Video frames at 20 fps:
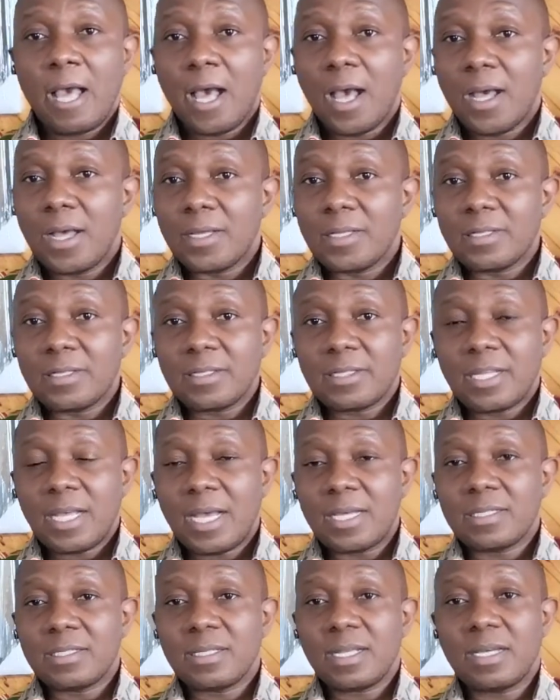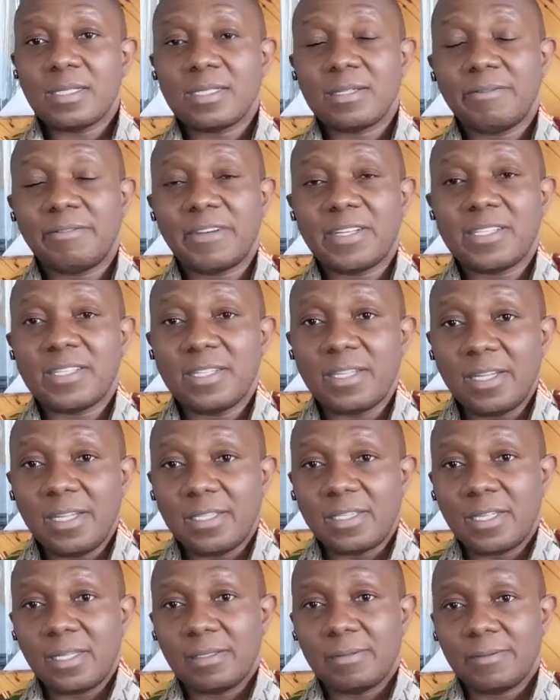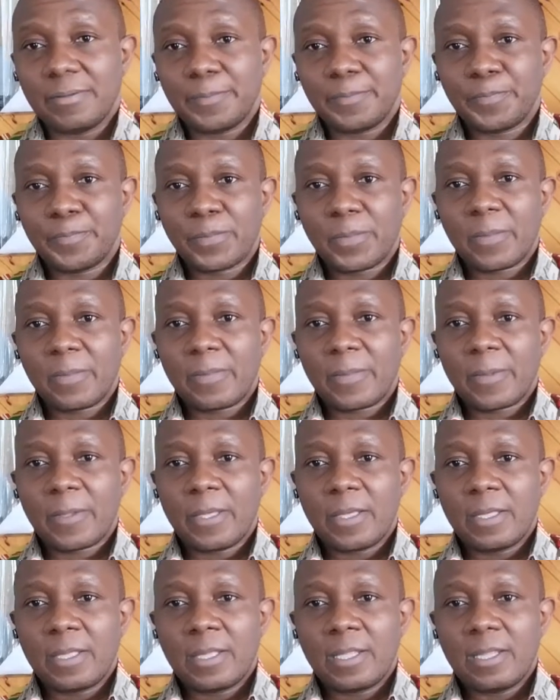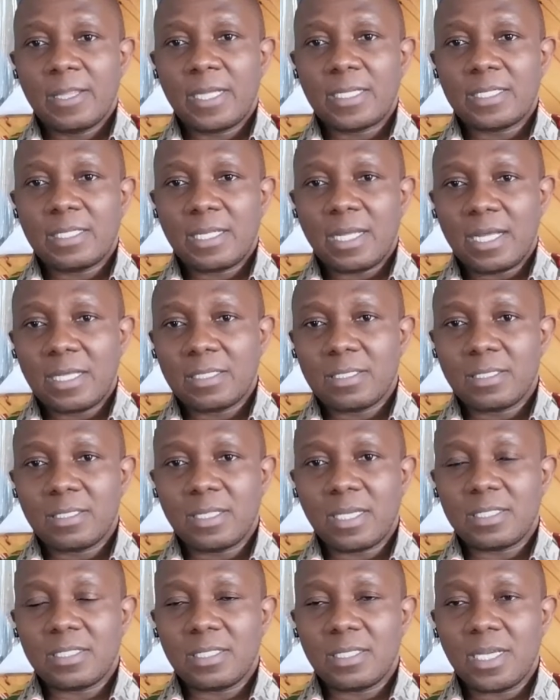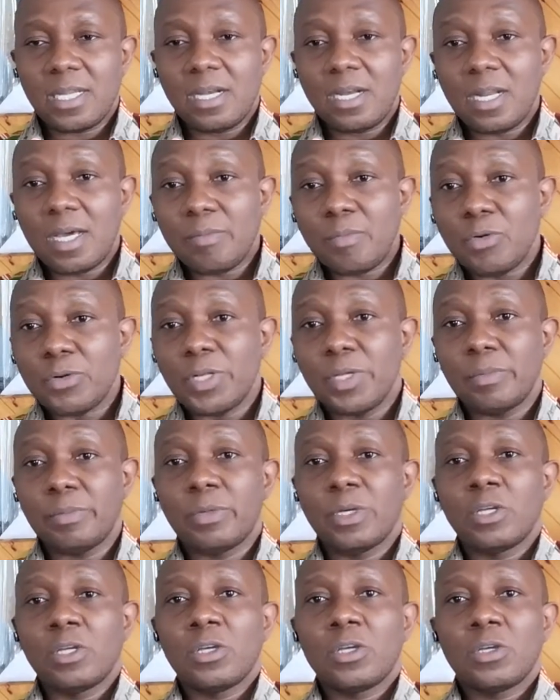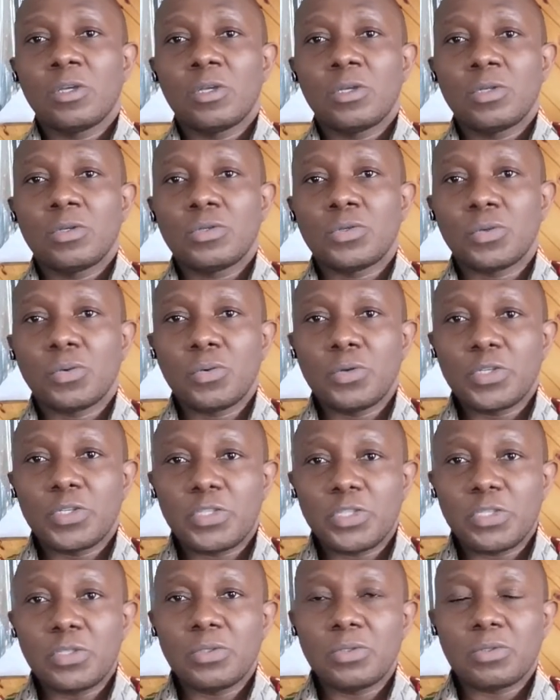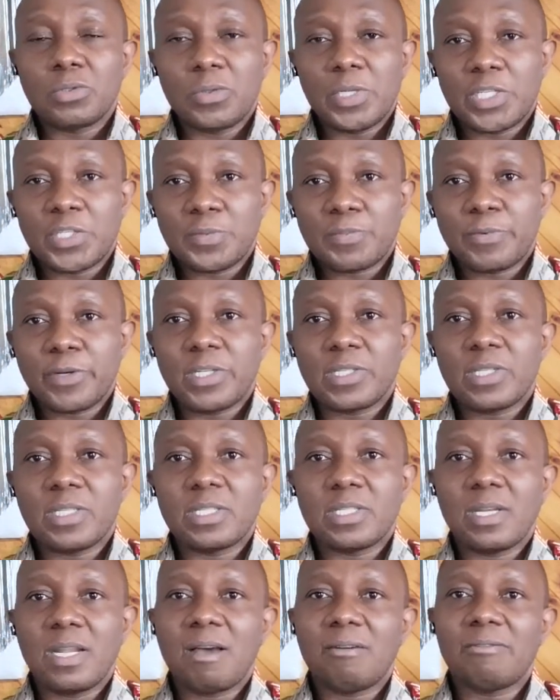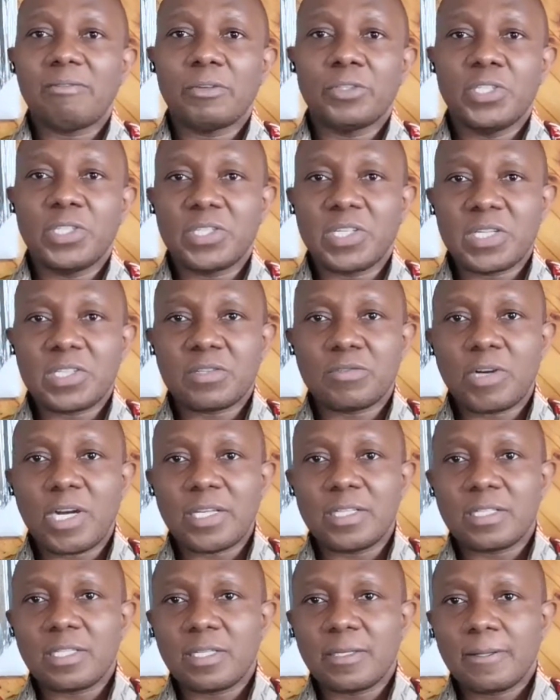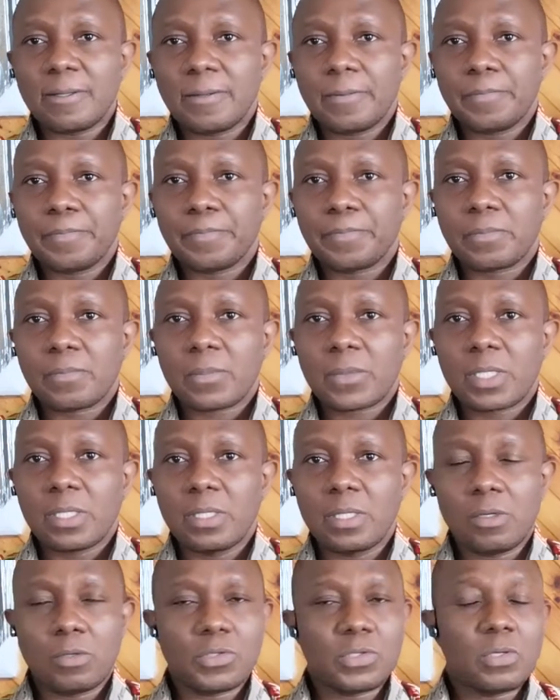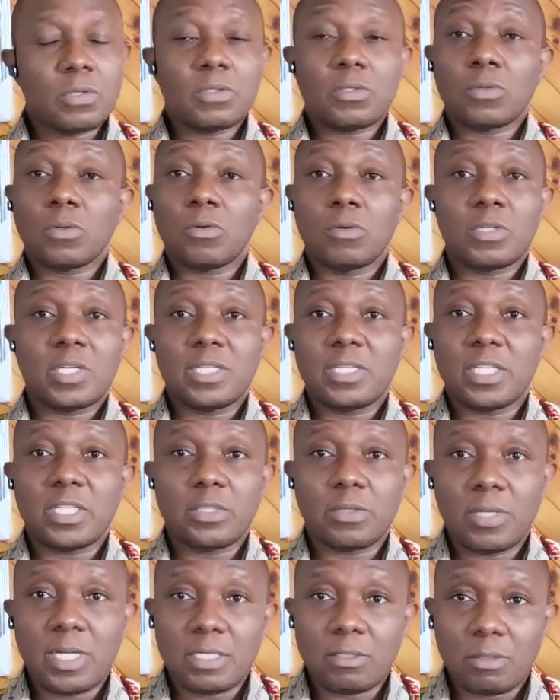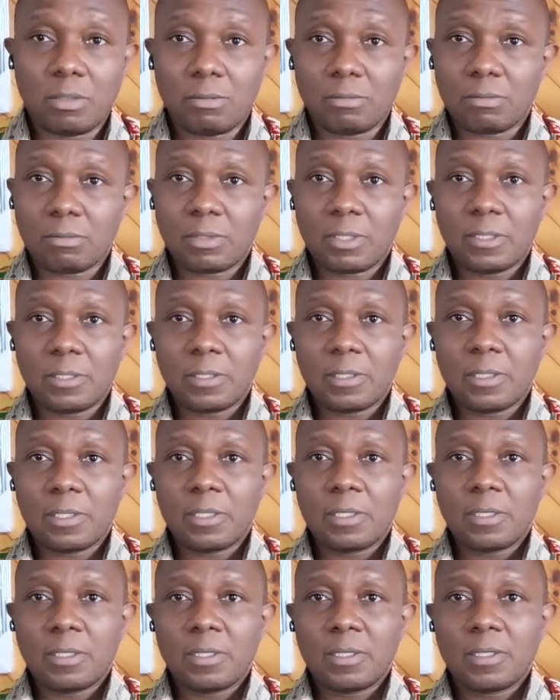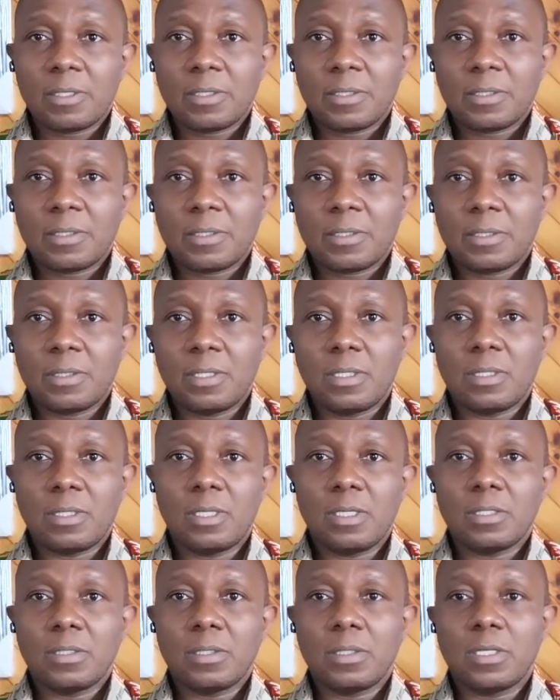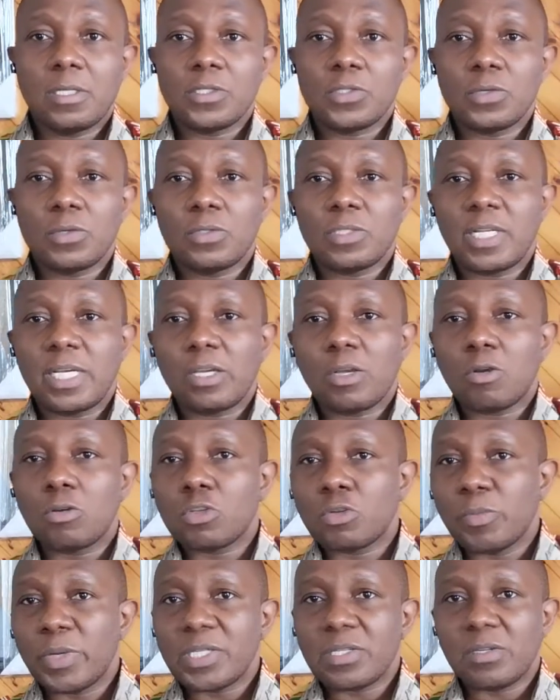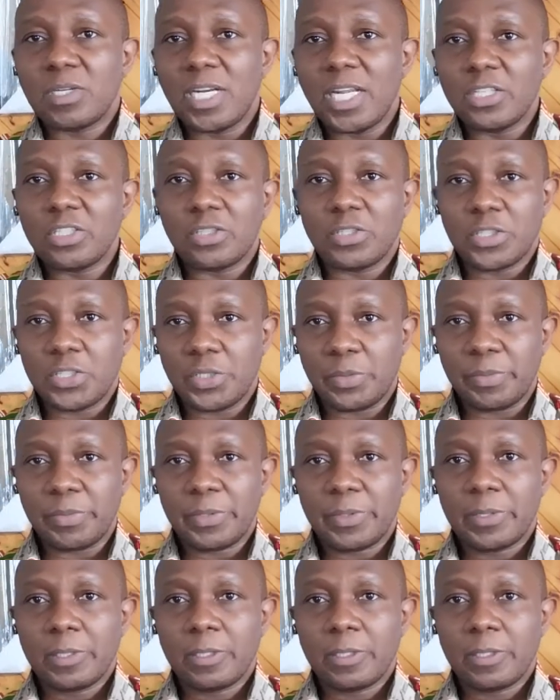as a facility that enabled him to continue to express his love for Jesus Christ. There was no contradiction at all. There is no dichotomous relationship.